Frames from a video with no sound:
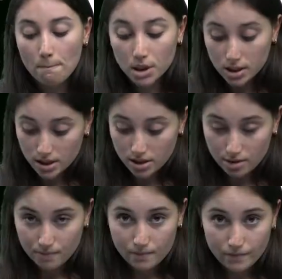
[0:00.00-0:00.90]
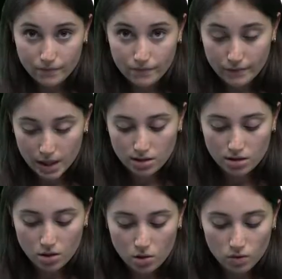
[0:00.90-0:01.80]
but it's
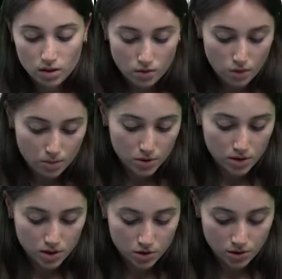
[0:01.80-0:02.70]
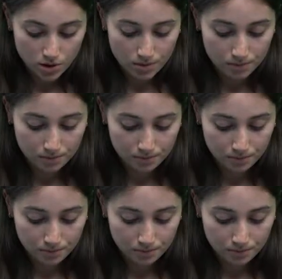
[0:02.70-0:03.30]
not only a repetition,